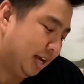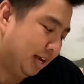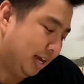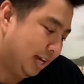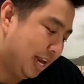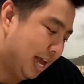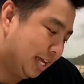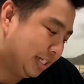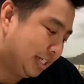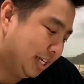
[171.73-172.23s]

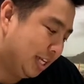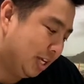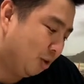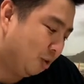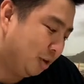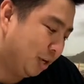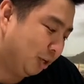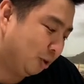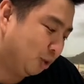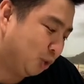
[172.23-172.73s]
Lastly,
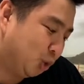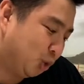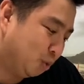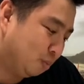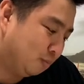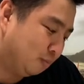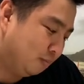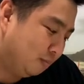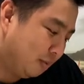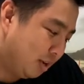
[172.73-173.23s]
only
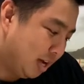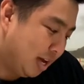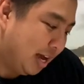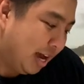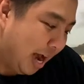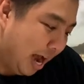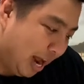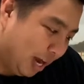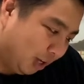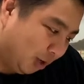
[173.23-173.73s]
consume
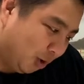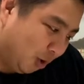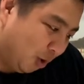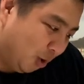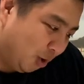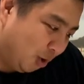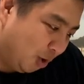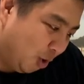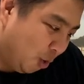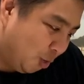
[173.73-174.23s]

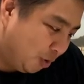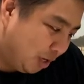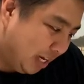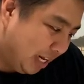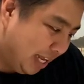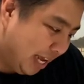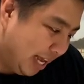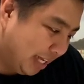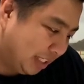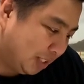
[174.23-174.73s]
alcohol
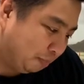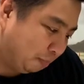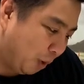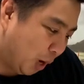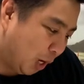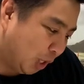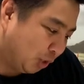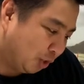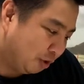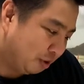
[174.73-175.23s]
only as
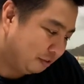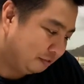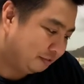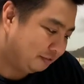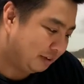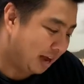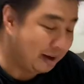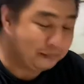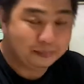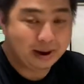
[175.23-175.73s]
part of
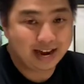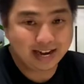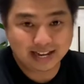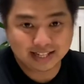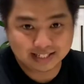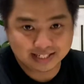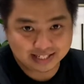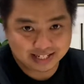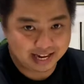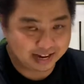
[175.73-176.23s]
a
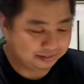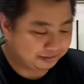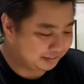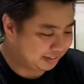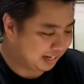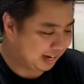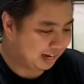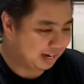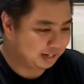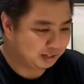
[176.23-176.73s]
balanced
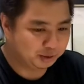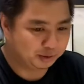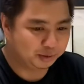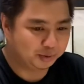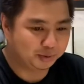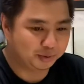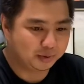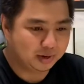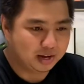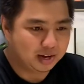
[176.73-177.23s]
lifestyle. So,
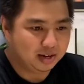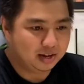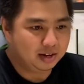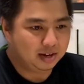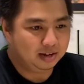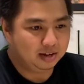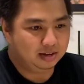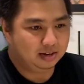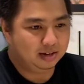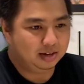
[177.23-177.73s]

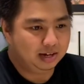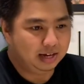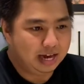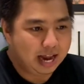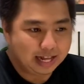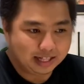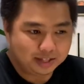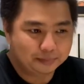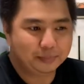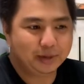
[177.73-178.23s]

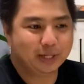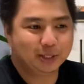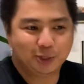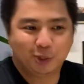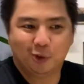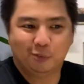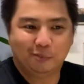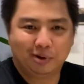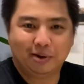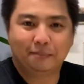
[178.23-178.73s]
lahat naman ang
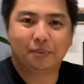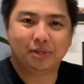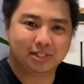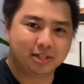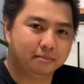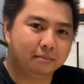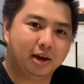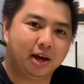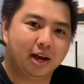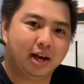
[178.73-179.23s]
sobra
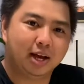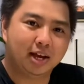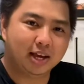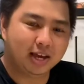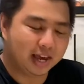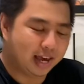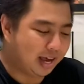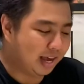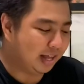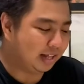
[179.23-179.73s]
masama.
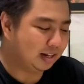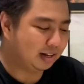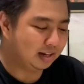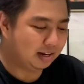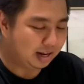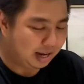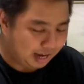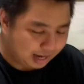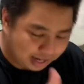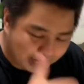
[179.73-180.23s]
And
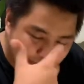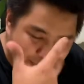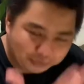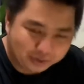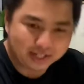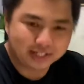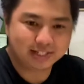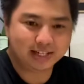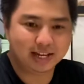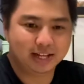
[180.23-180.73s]
like
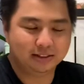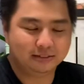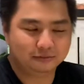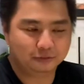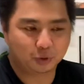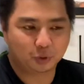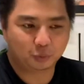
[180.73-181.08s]
what I said, for